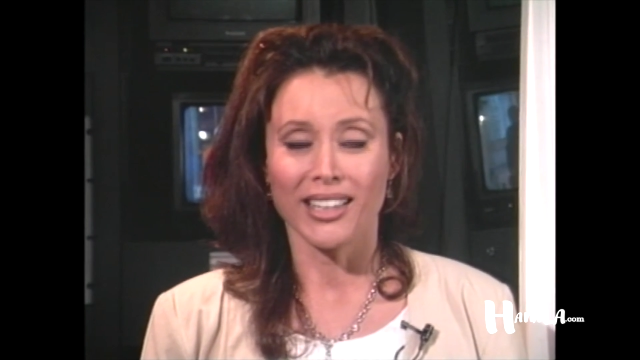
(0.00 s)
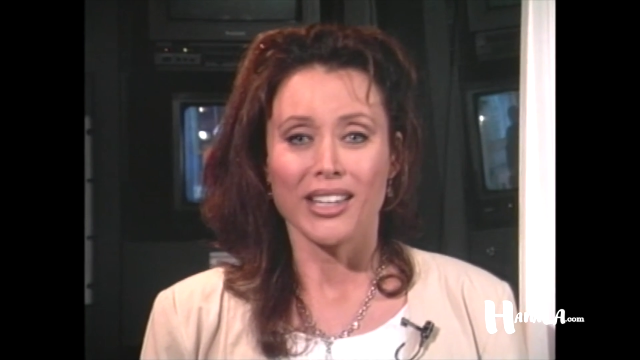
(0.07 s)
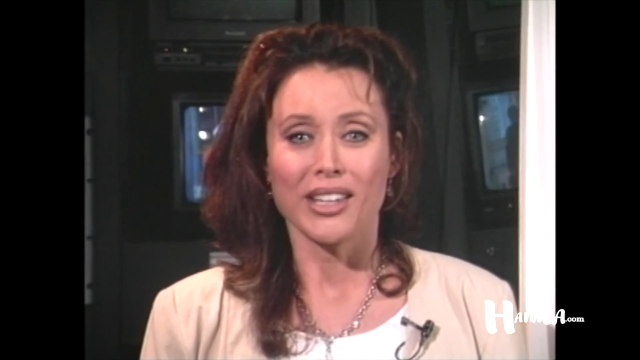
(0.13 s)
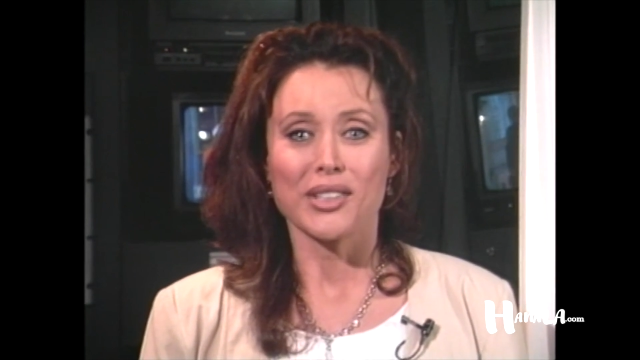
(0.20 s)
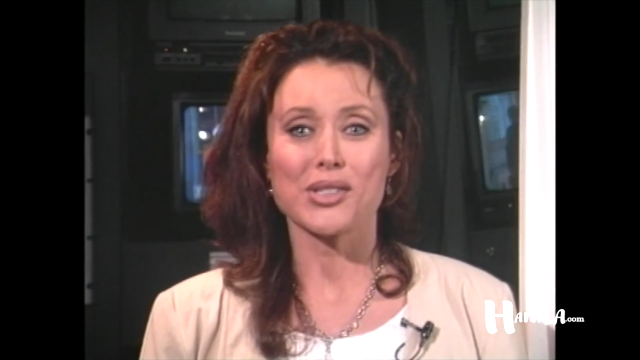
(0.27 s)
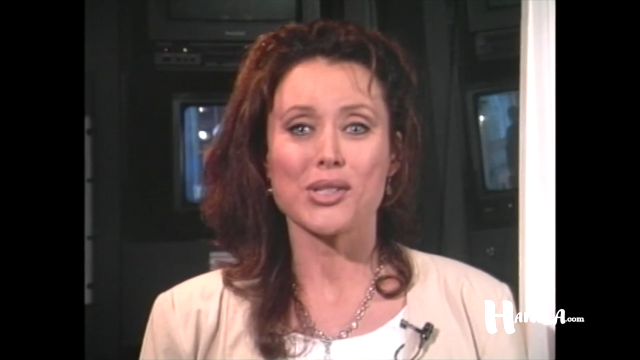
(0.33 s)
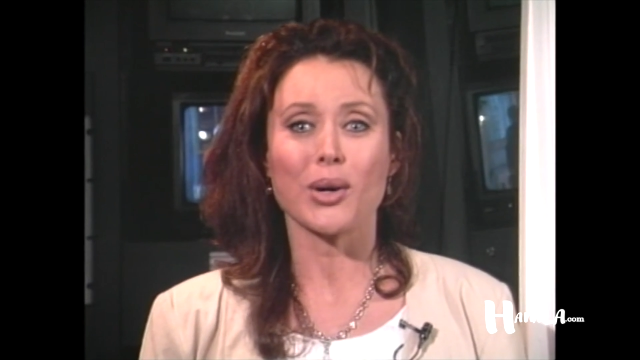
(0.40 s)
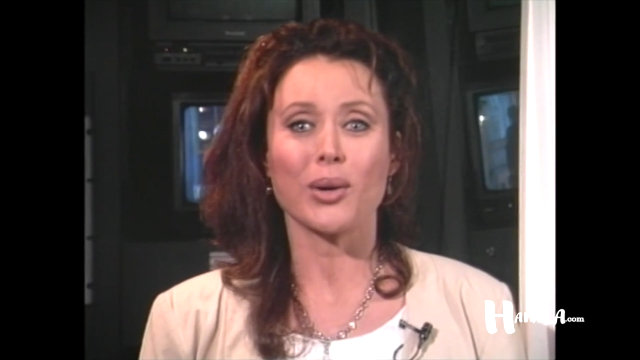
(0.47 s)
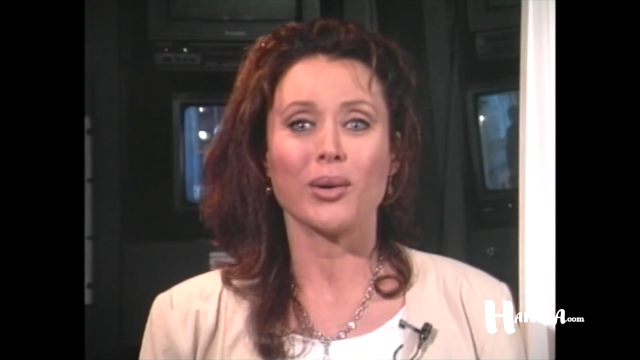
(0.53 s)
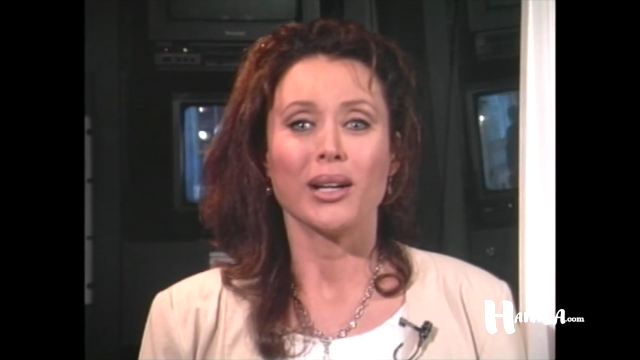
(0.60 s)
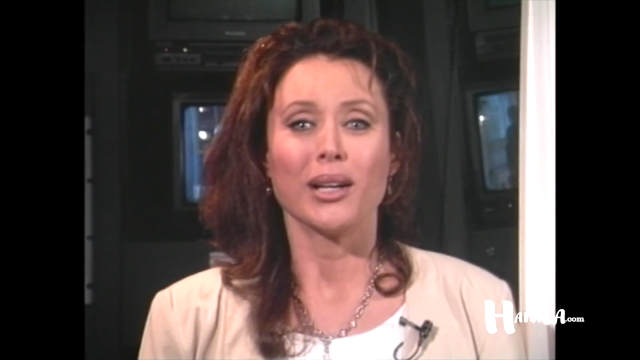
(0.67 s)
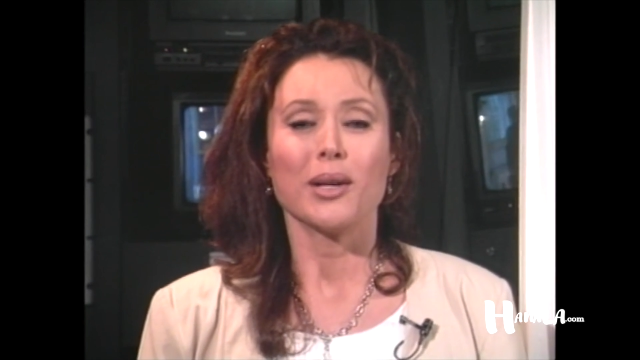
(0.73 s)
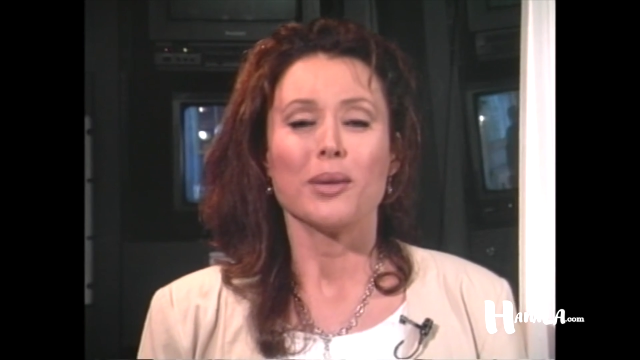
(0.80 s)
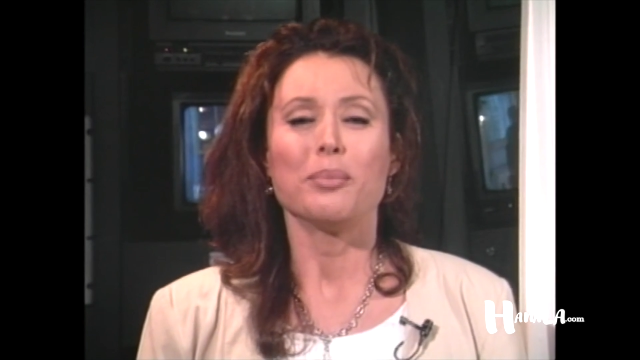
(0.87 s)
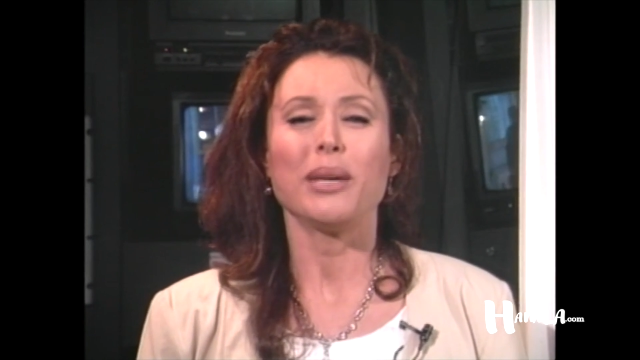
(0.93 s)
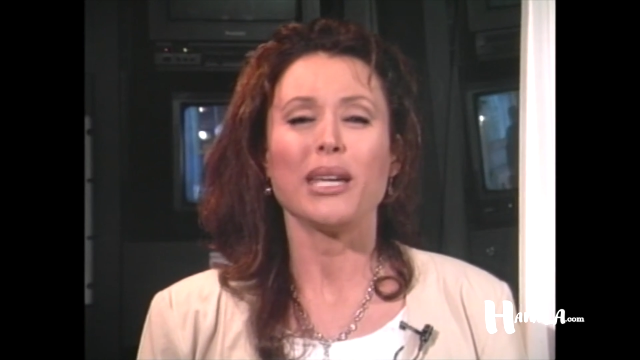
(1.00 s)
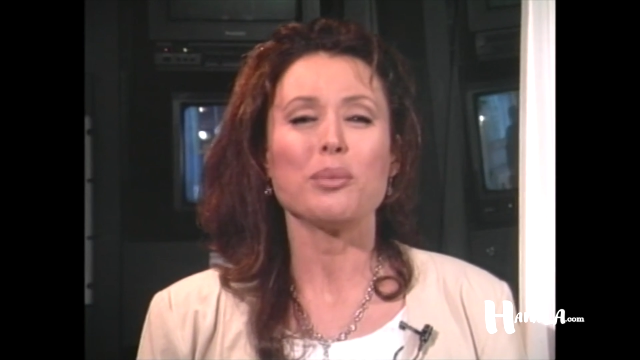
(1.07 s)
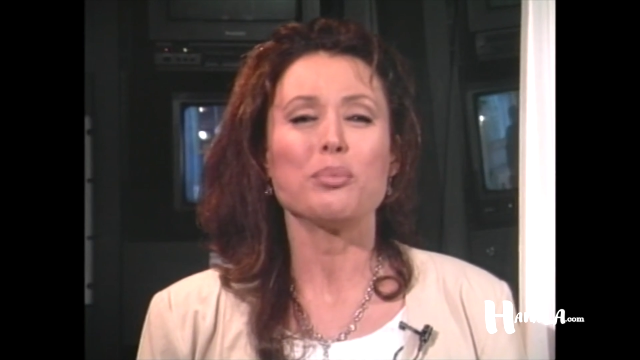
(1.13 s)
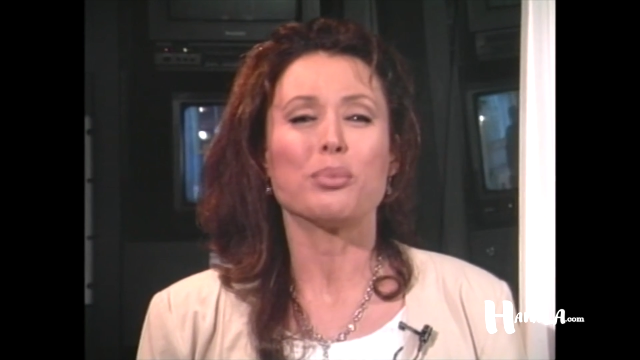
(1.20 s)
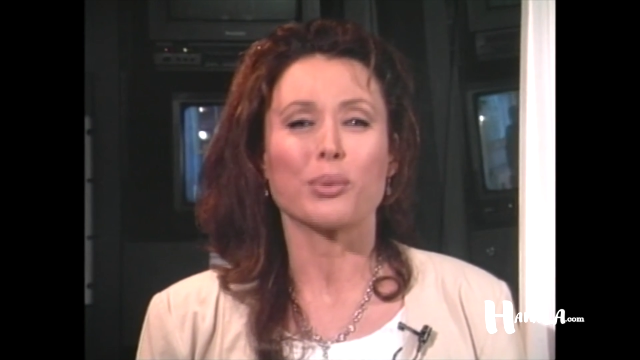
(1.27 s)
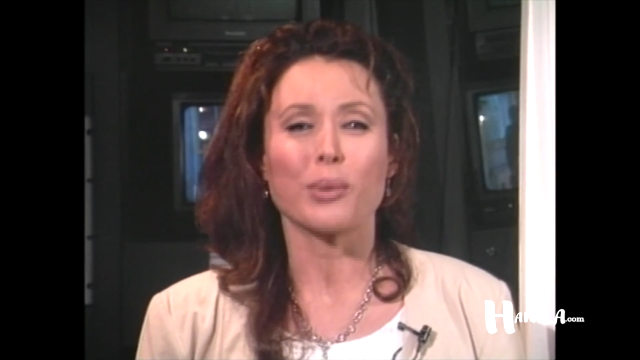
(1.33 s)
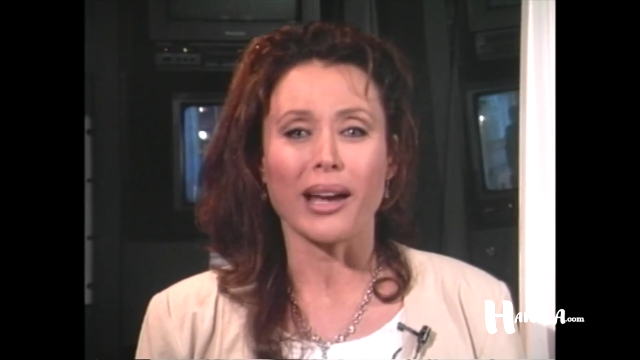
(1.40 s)
So be
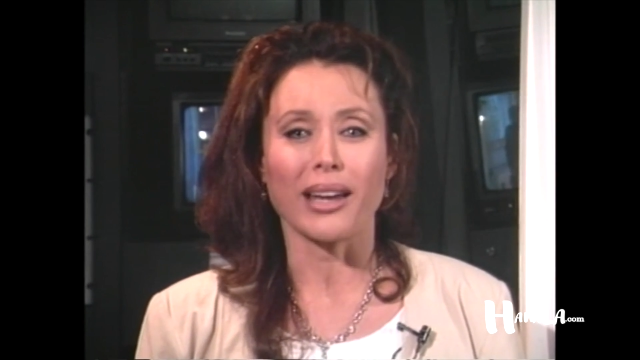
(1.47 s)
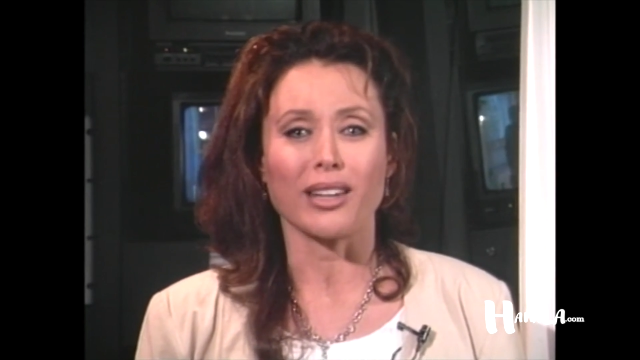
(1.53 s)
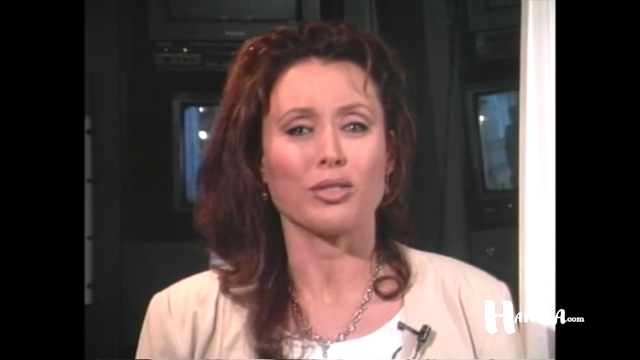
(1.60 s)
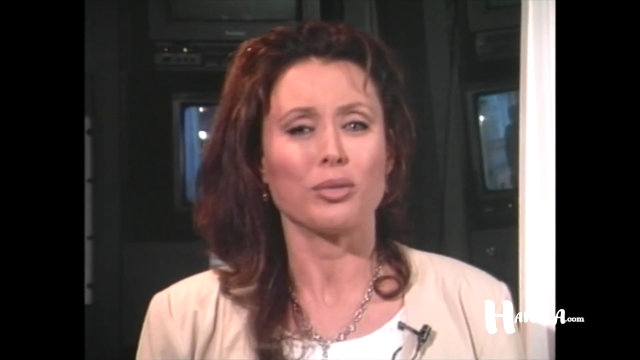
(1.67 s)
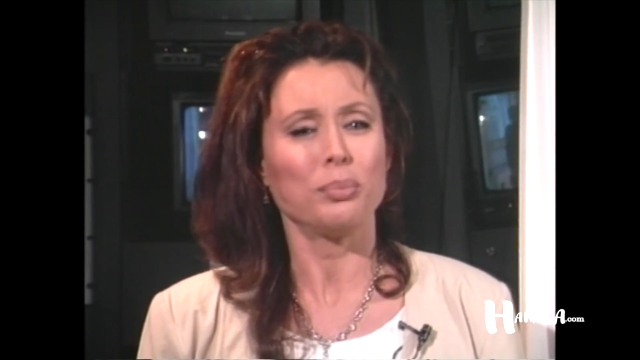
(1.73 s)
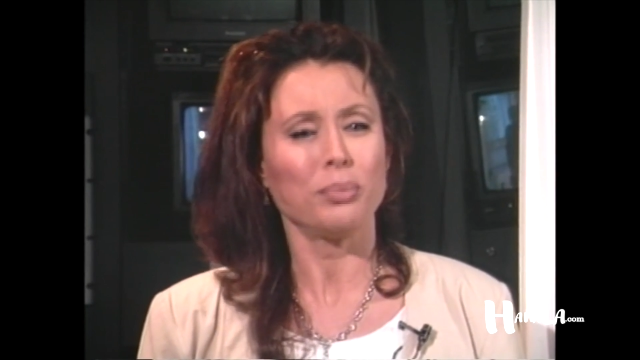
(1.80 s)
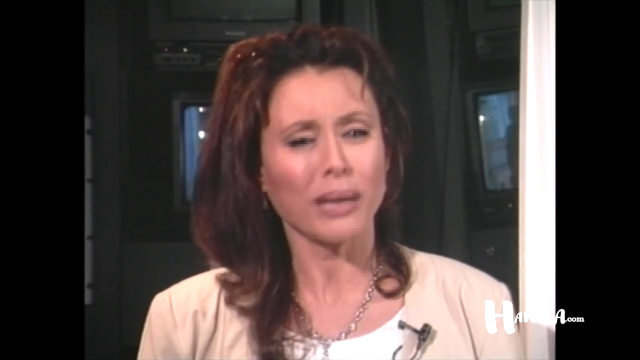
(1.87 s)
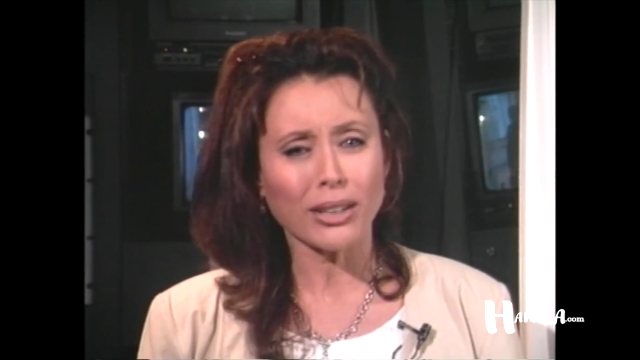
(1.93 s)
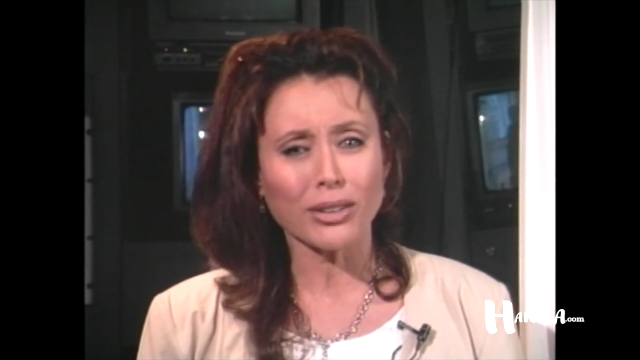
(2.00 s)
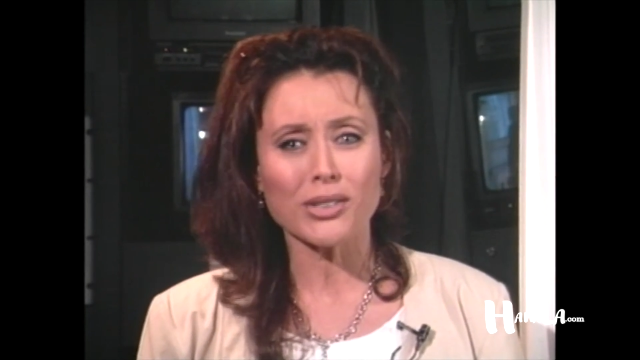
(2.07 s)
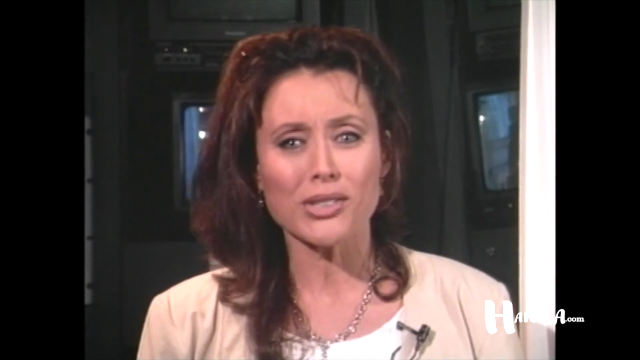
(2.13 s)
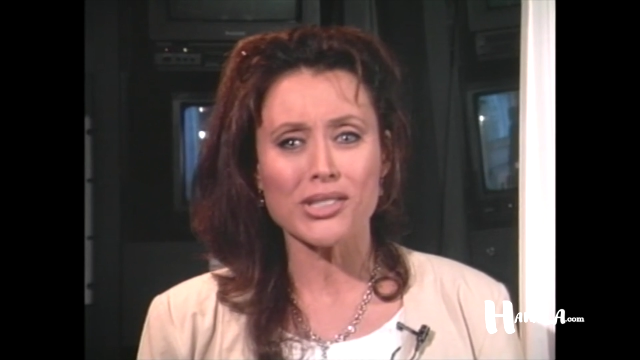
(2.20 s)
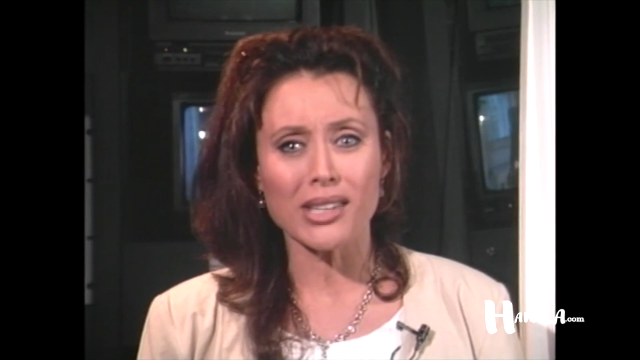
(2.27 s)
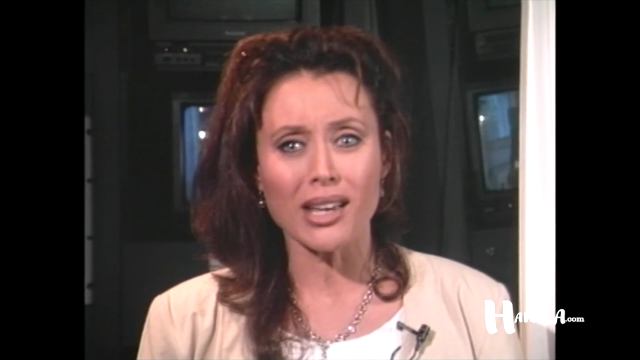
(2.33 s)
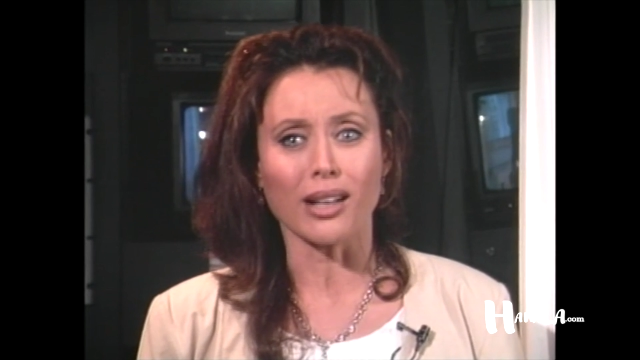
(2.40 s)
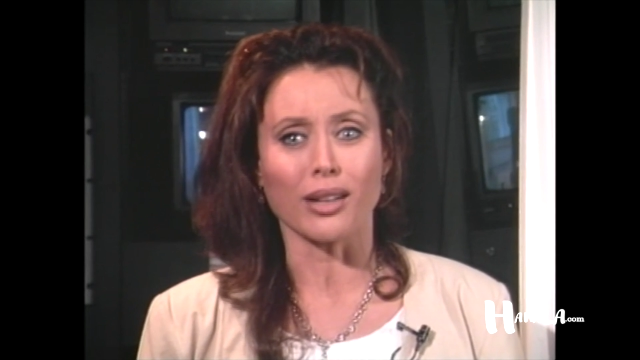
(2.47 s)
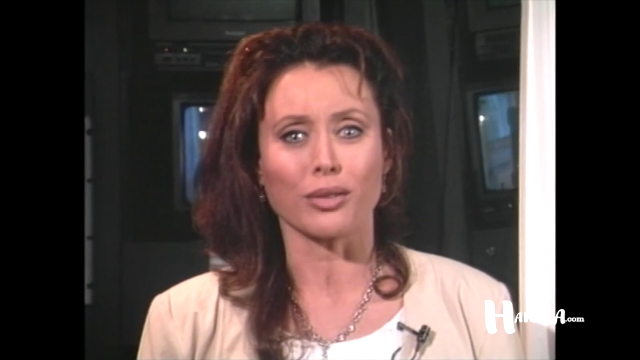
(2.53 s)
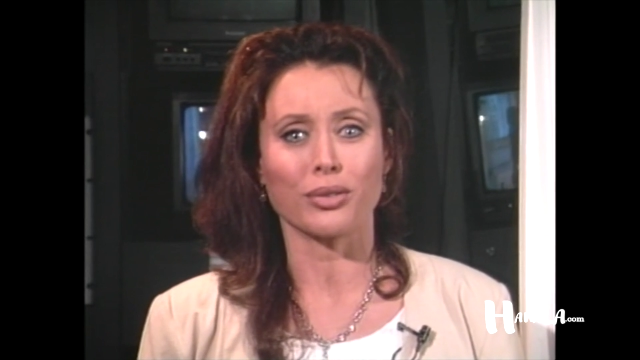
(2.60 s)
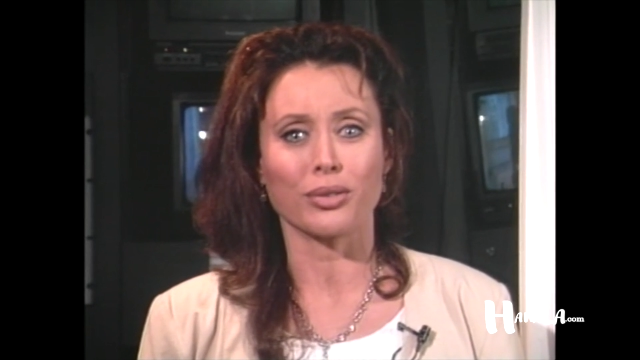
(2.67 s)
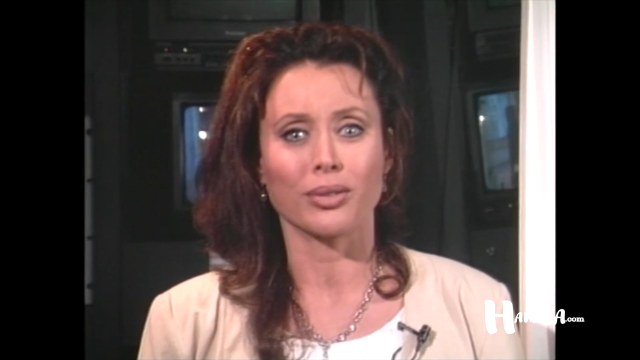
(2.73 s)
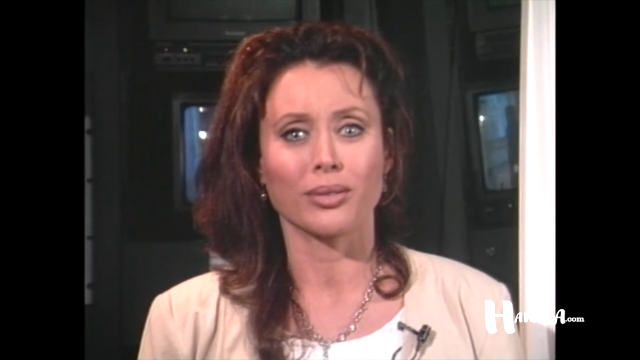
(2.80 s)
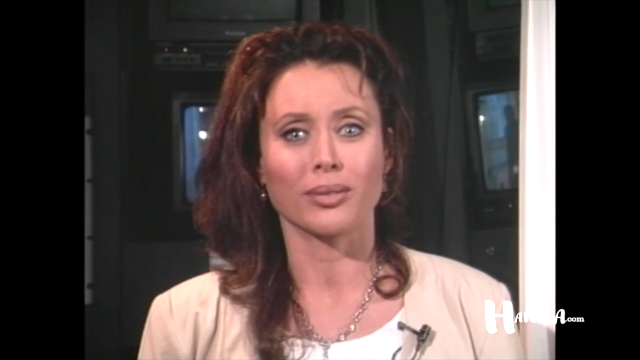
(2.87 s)
brave, be
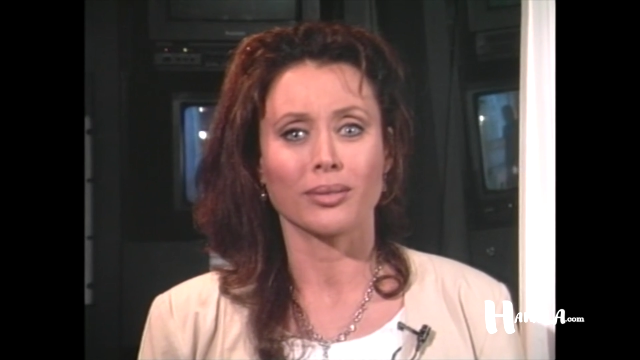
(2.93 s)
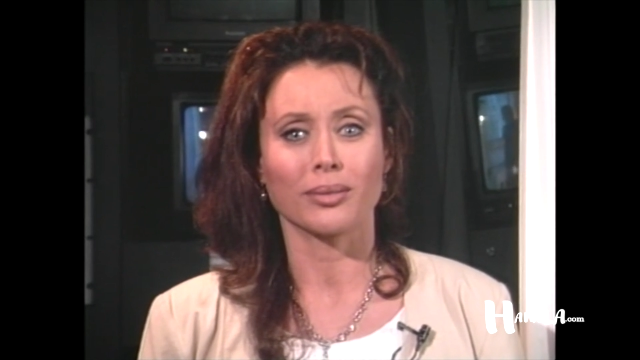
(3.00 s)
yourself.